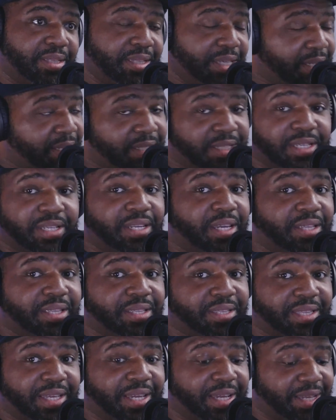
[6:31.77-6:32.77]
This is
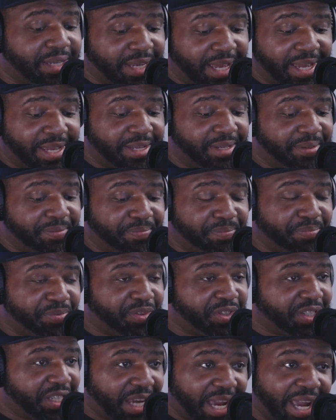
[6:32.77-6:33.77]
another thing that
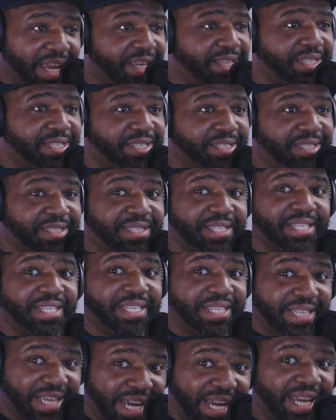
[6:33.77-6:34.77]
changes the
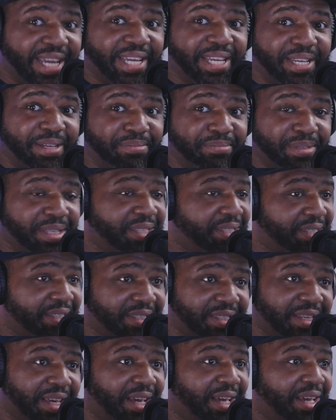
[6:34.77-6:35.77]
game. This
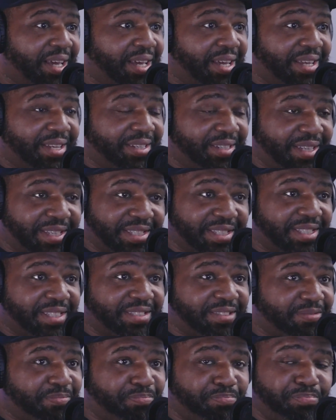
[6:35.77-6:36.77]
is this
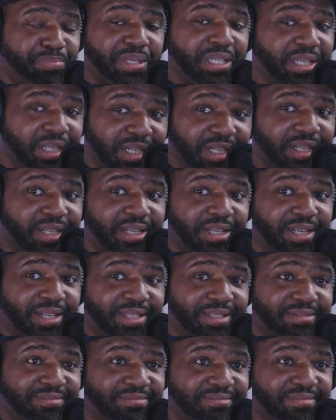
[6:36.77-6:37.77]
is
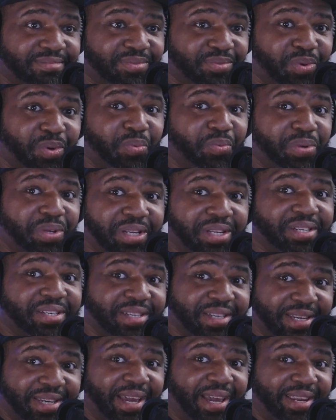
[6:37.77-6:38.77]
beyond what we
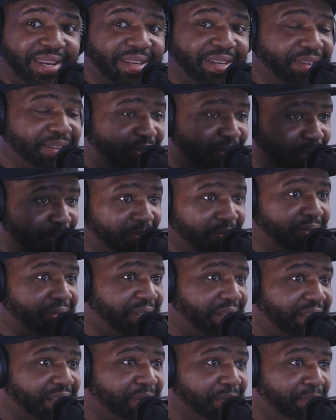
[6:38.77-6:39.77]
looking at here. So
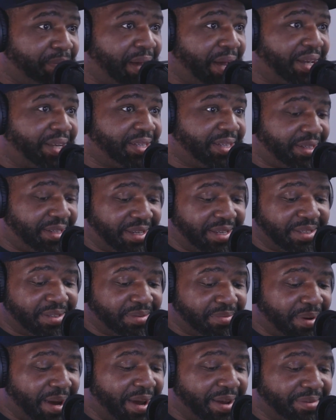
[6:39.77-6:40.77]
just imagine
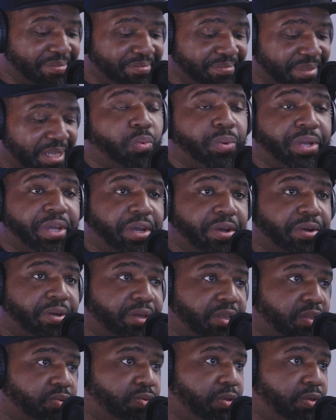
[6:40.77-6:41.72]
this, right? So we're here in the